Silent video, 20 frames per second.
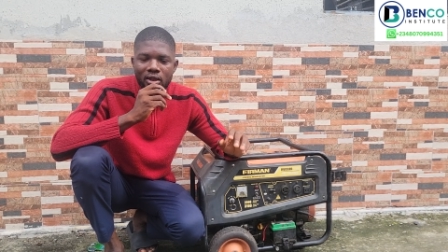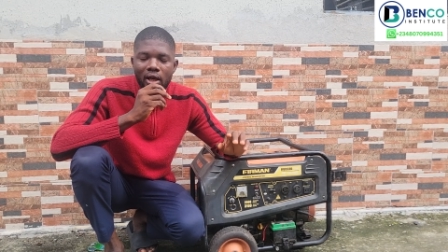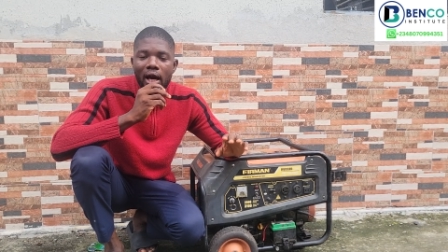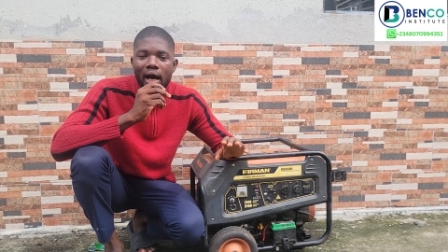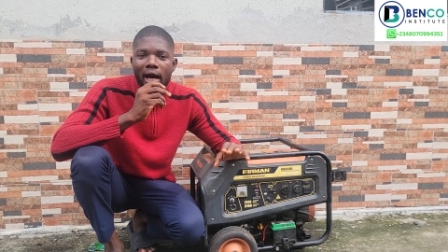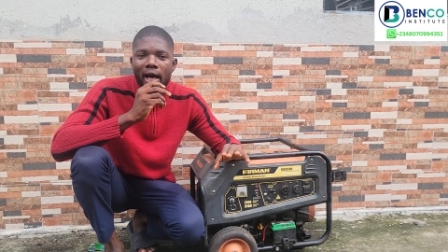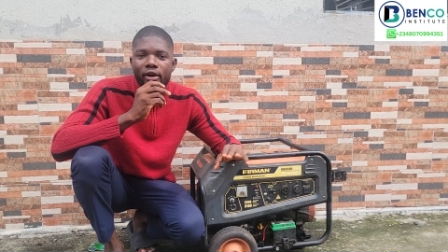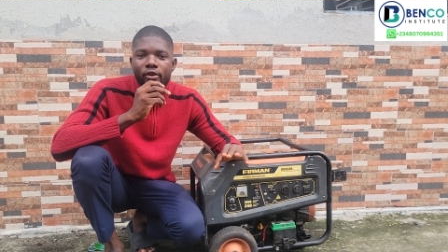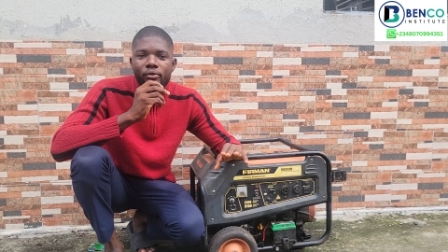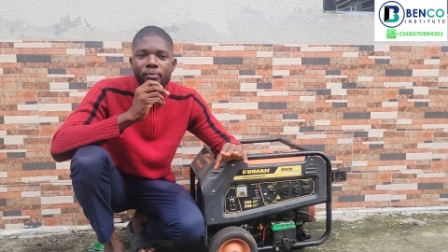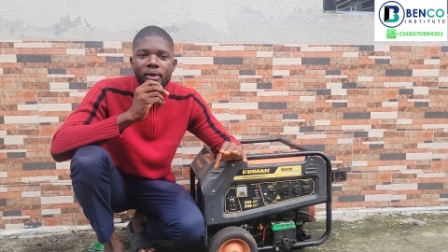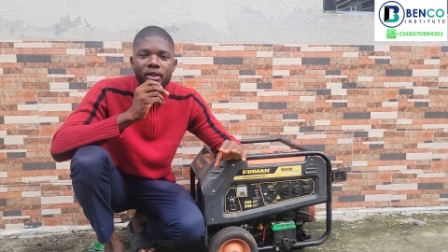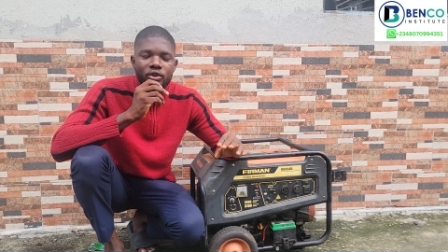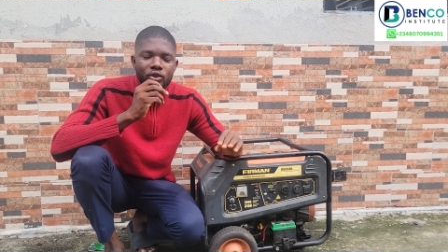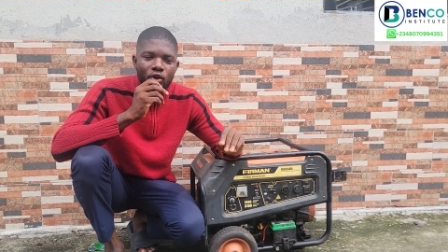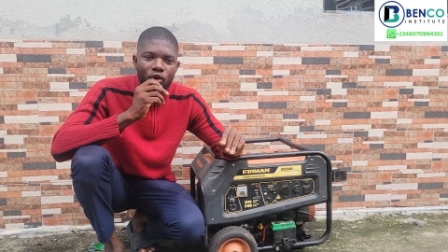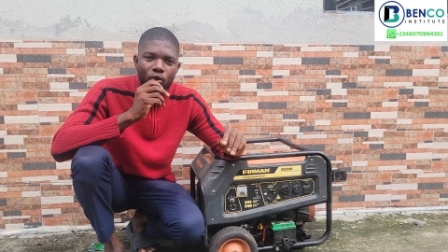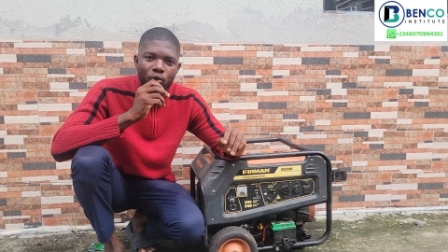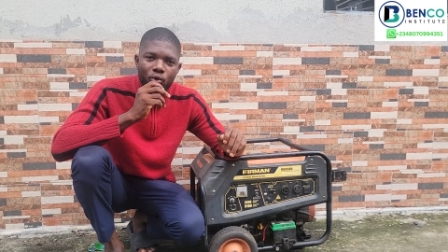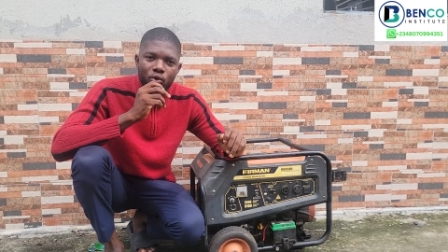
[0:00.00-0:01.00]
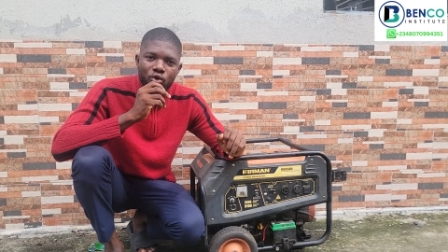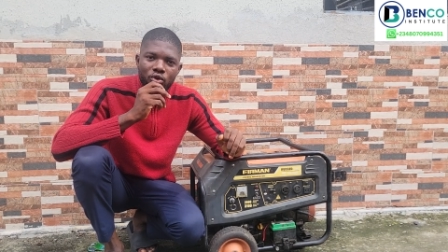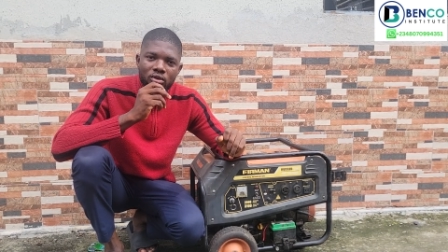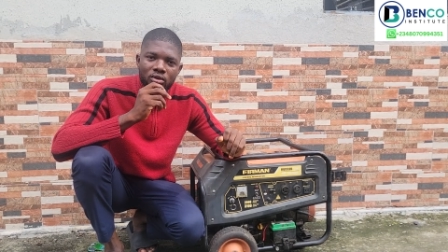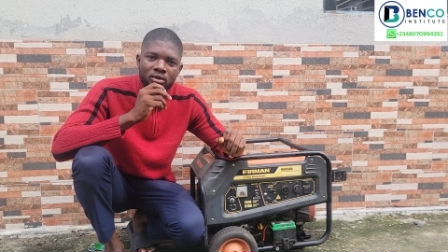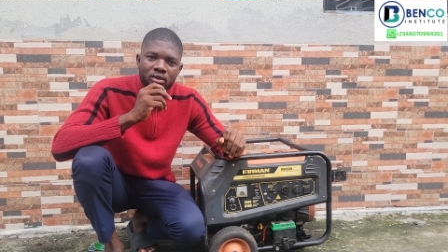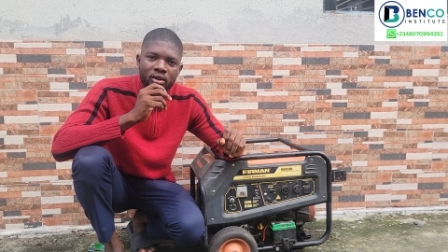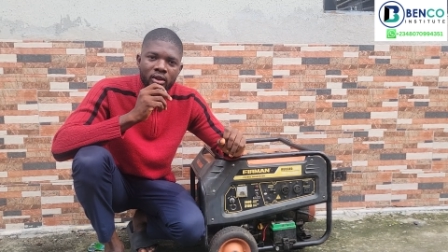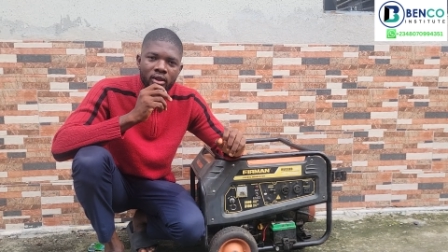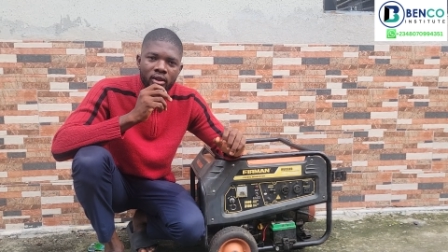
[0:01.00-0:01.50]
I remain your
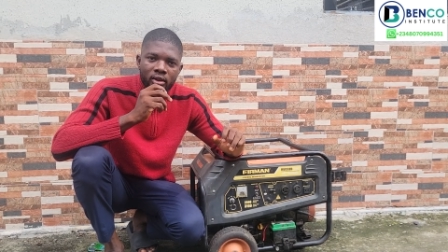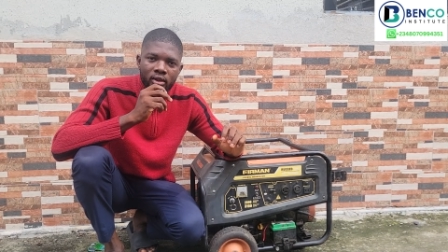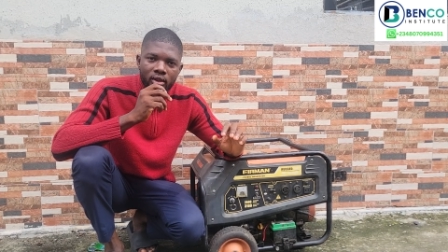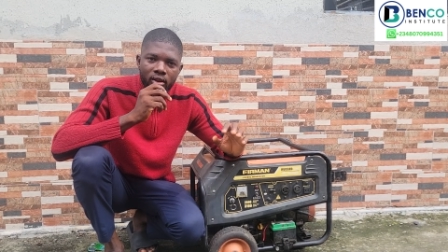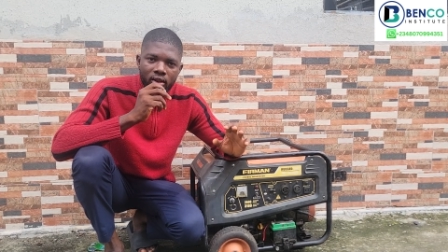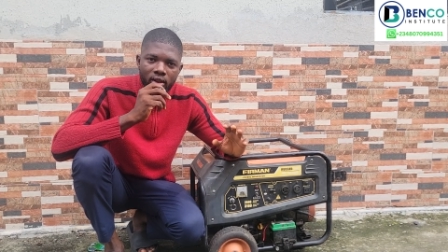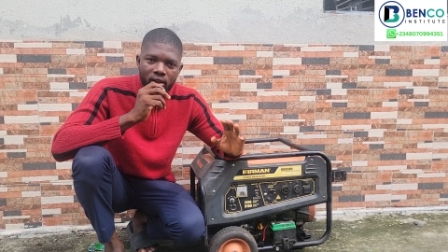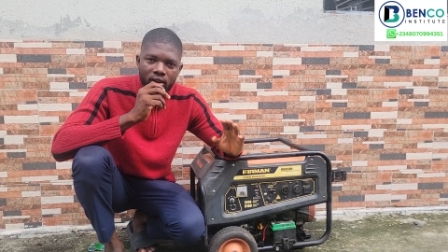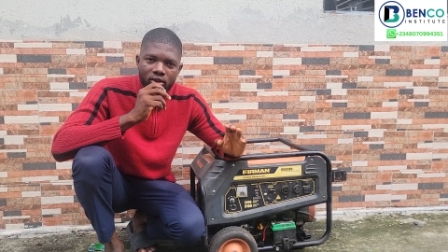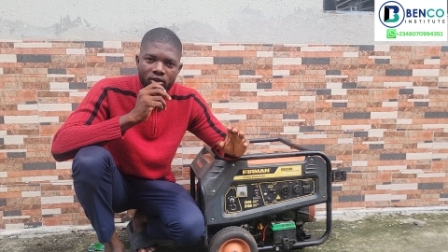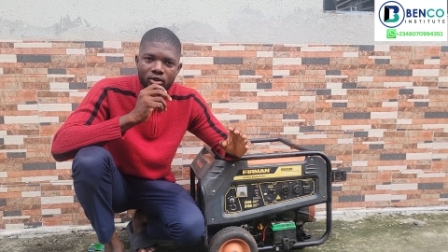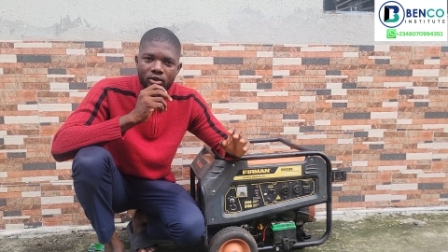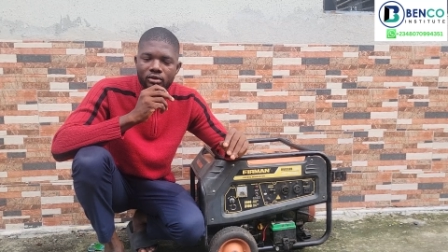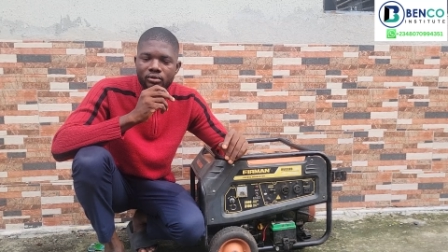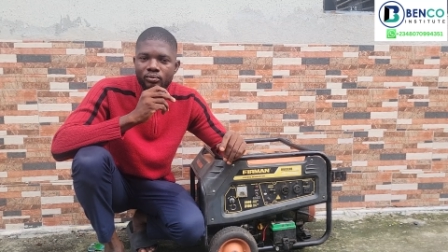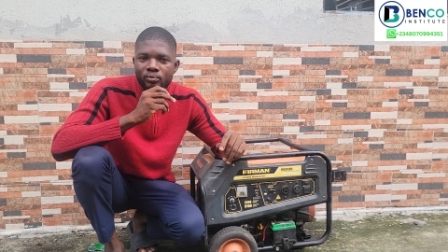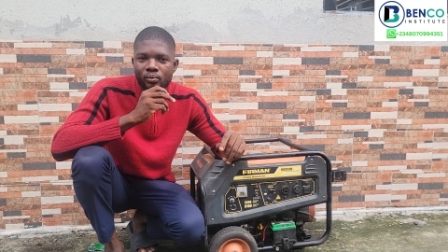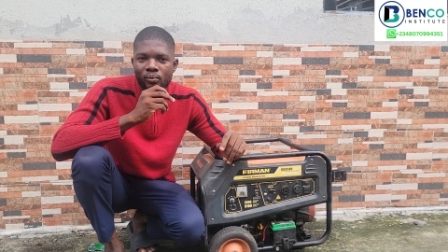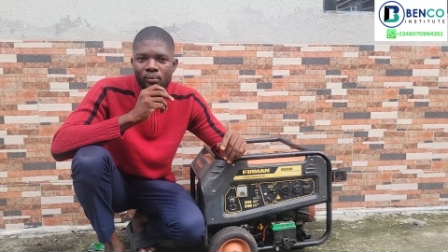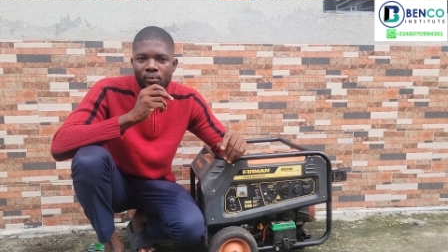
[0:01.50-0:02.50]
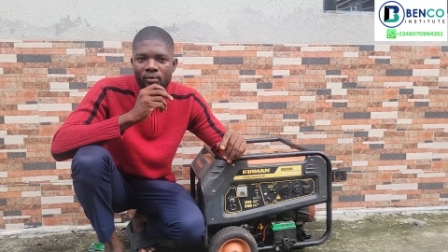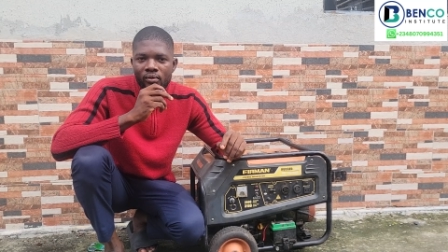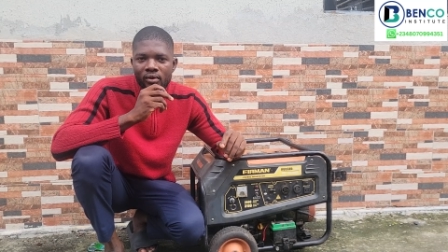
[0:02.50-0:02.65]
host, Gideon.